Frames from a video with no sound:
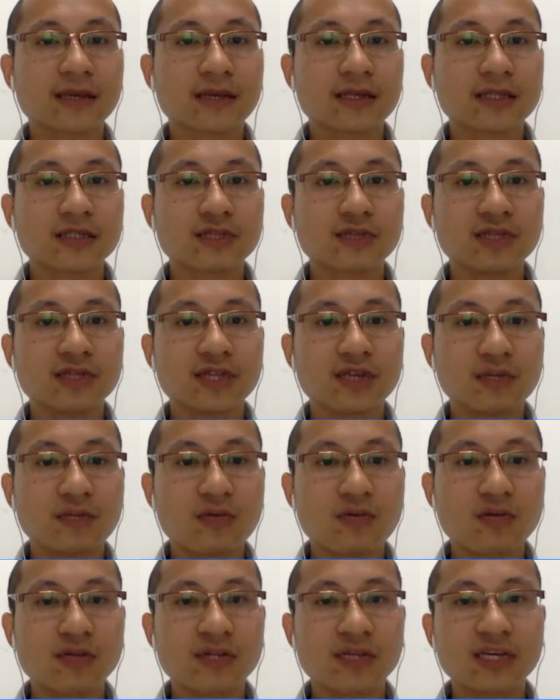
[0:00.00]
So in the
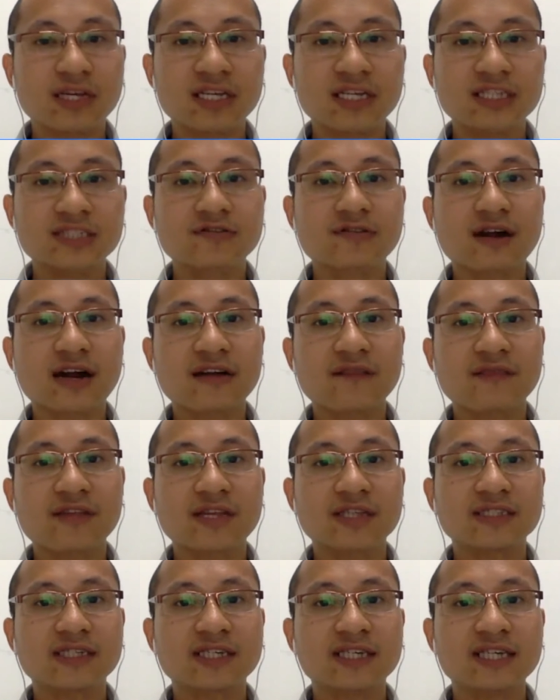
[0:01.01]
book, he described
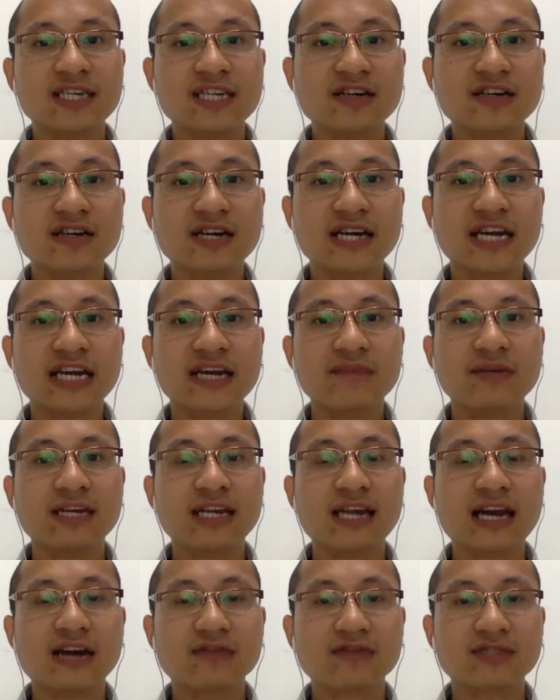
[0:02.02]
there's an inner game and
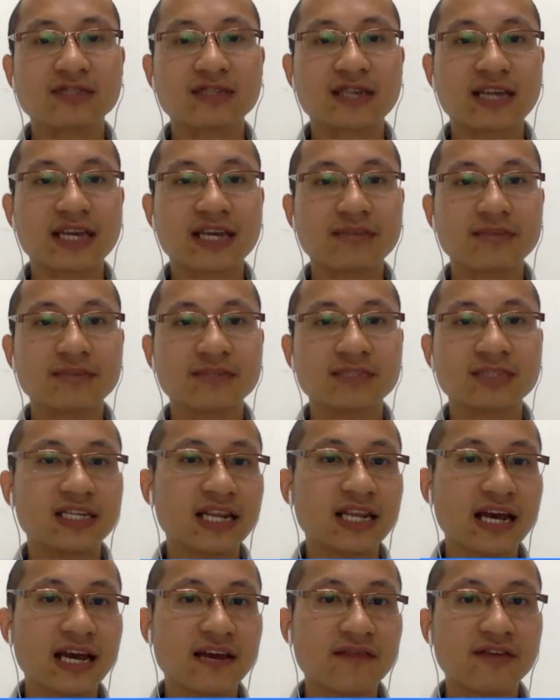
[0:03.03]
outer games in
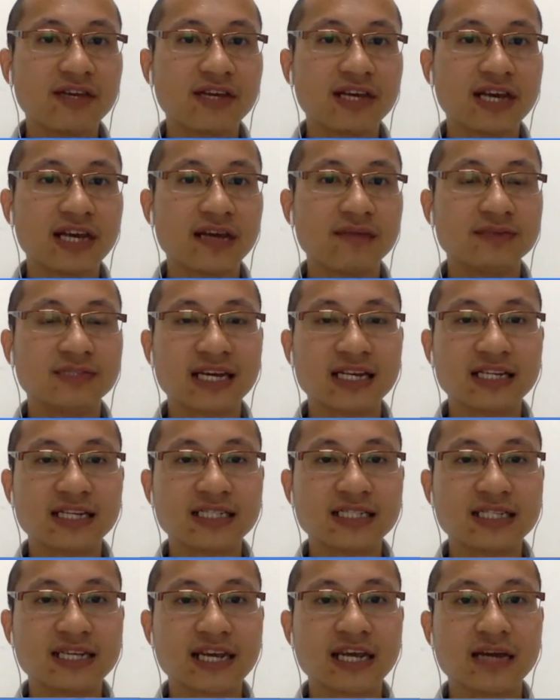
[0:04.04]
every game,
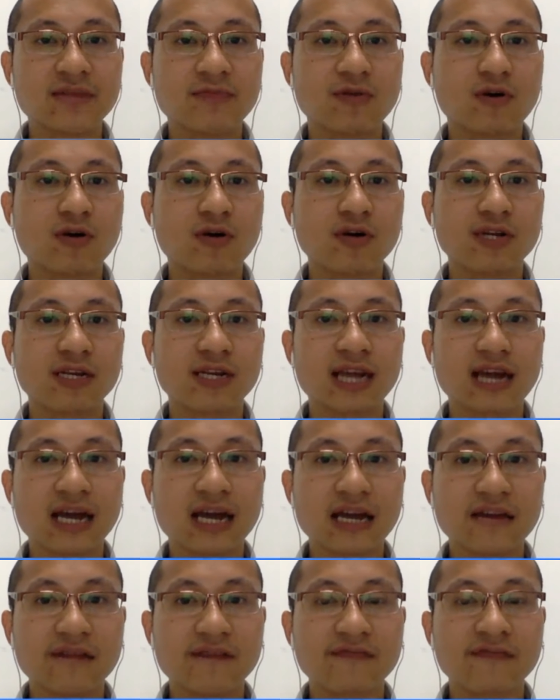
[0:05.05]
tennis game or in
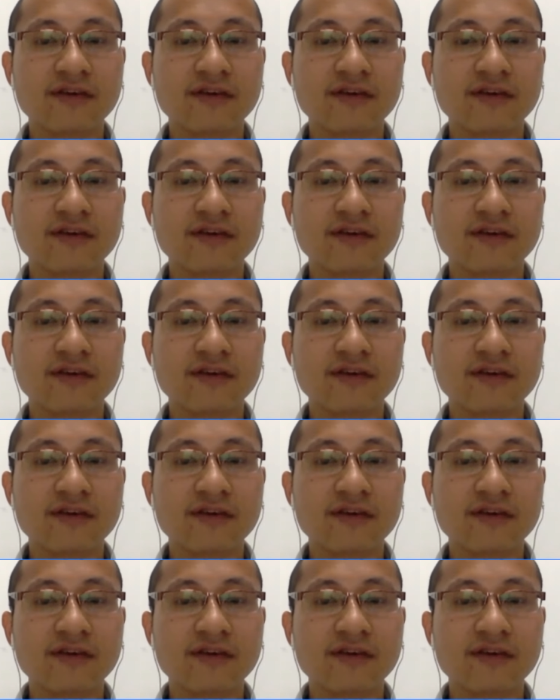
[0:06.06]
life.